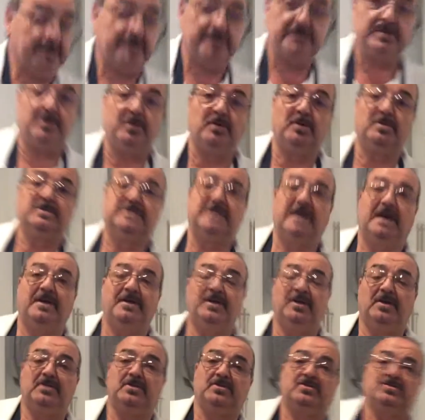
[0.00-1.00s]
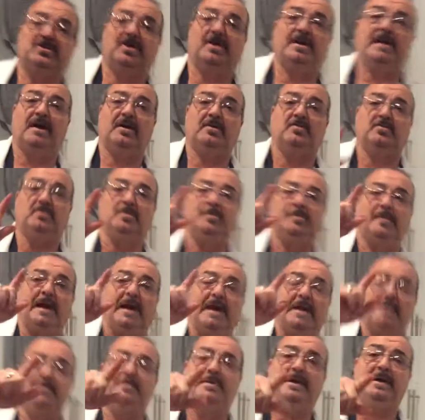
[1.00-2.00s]
this goes out, another shout out to my
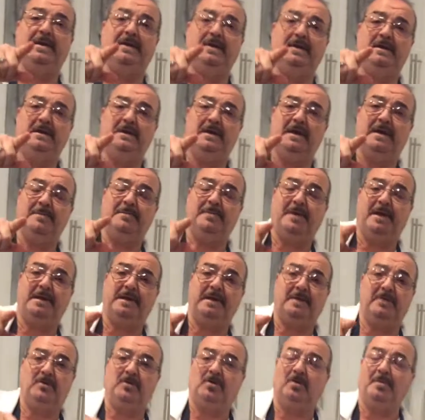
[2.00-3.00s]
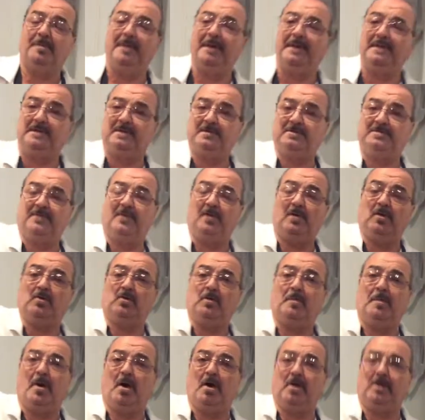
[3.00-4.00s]
Aunt Betty. Aunt Betty, you can make this for
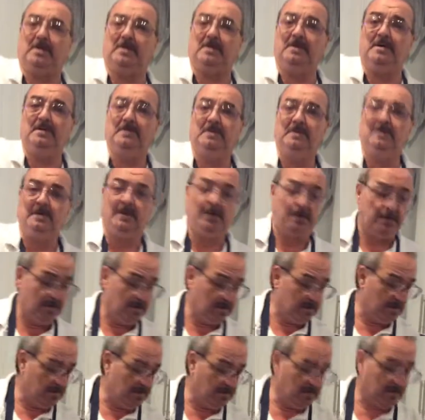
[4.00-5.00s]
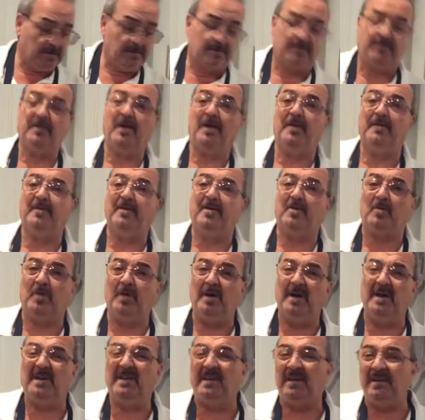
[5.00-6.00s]
Uncle Mark. It's very
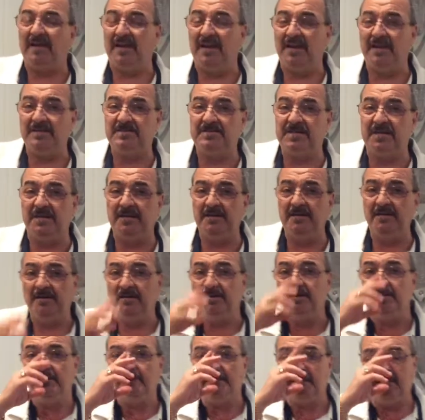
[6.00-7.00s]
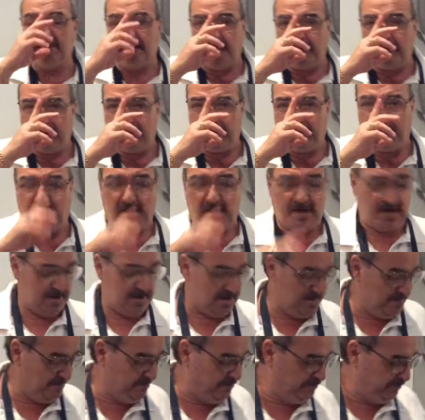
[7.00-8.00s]
quick and easy, and
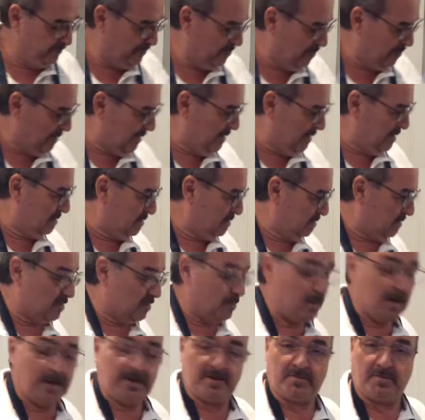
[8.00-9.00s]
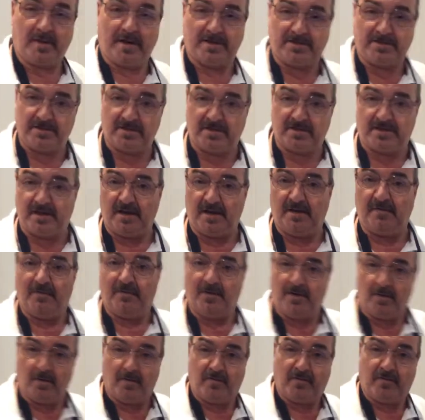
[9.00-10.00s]
while he's watching
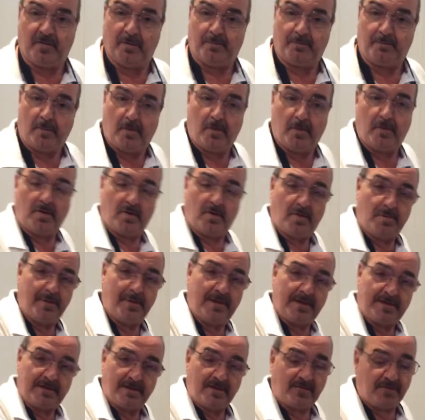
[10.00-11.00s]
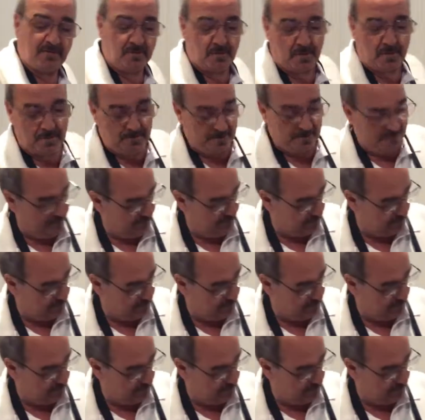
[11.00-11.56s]
TV or football, you can make this for him.